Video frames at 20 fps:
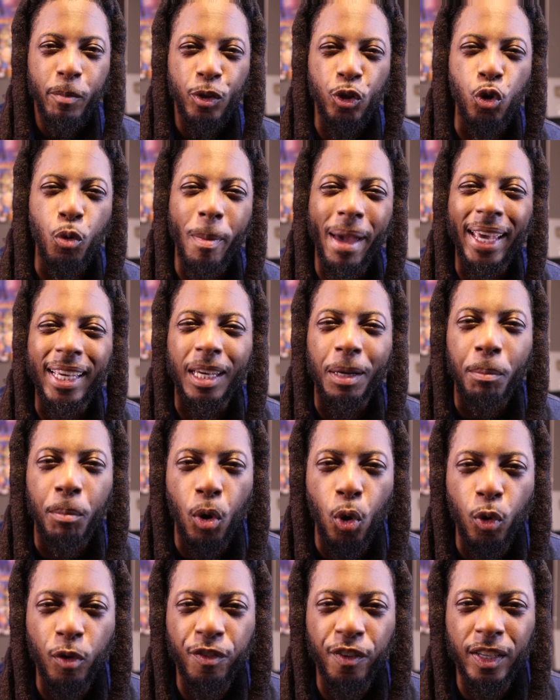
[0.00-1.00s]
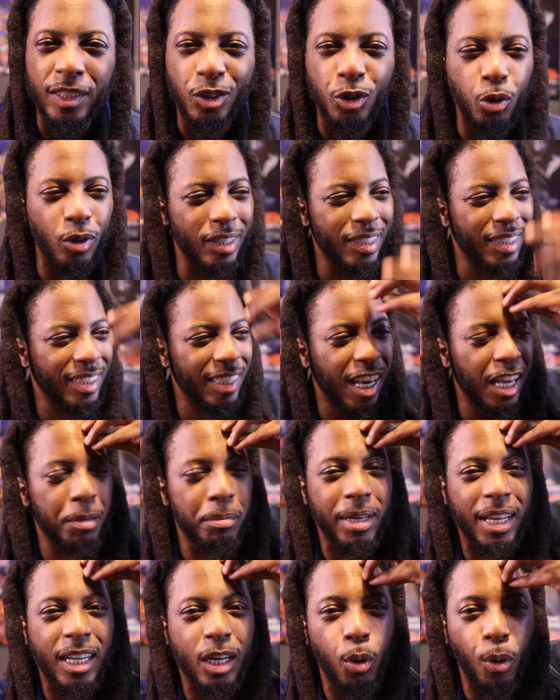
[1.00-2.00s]
You making movies? You the
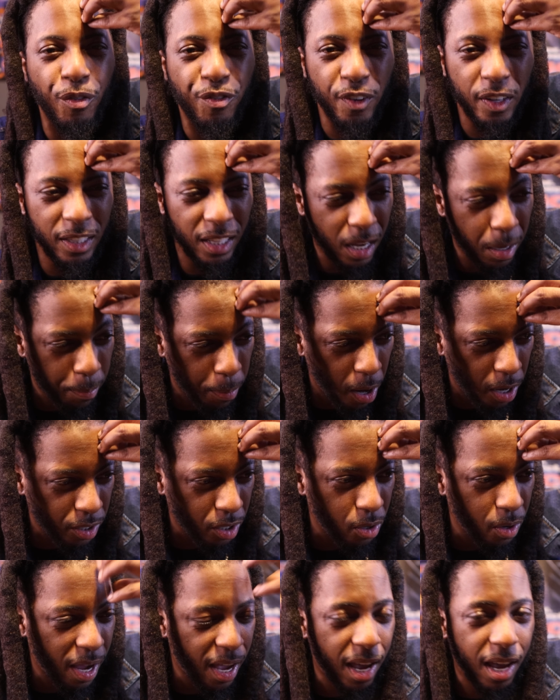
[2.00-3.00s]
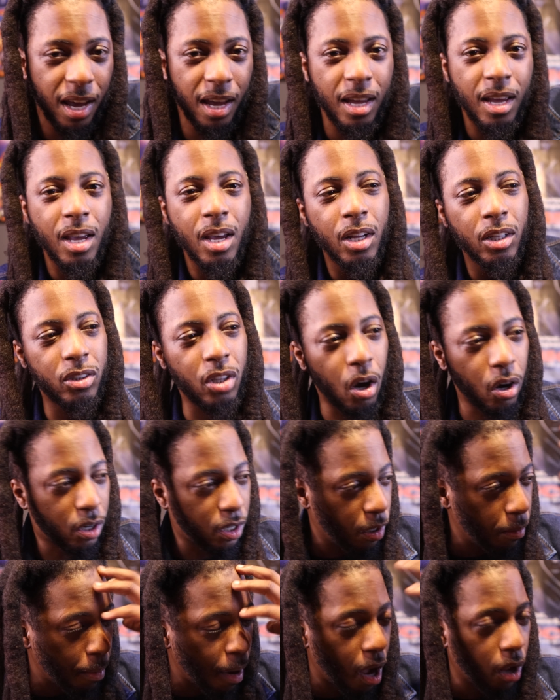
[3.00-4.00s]
same nigga with a lump on your head
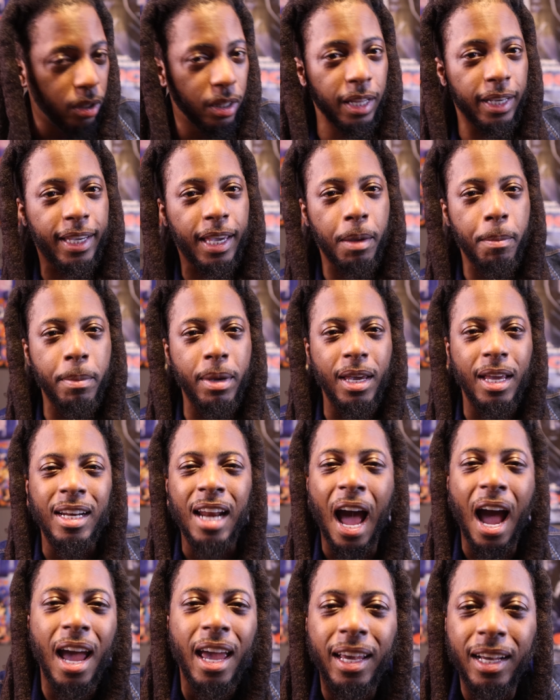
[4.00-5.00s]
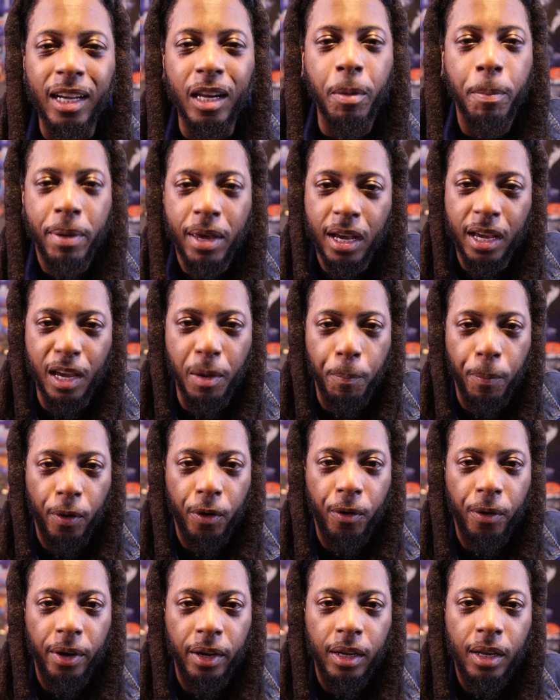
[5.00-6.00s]
talking about look at me. And I ain't gonna be a
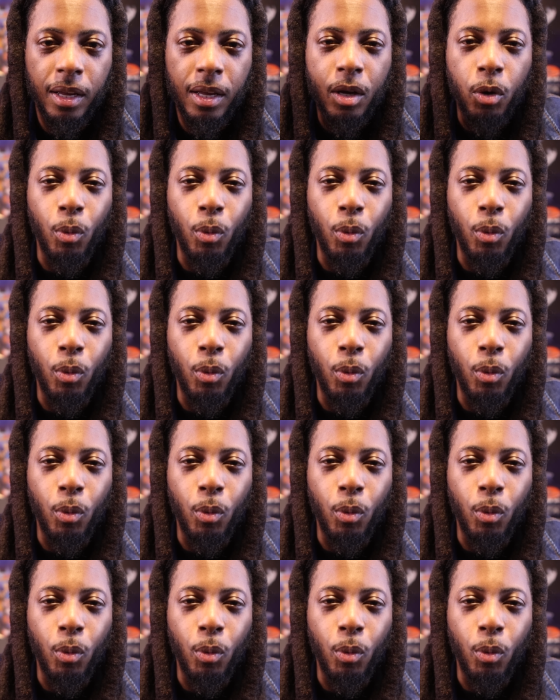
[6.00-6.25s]
hypocrite.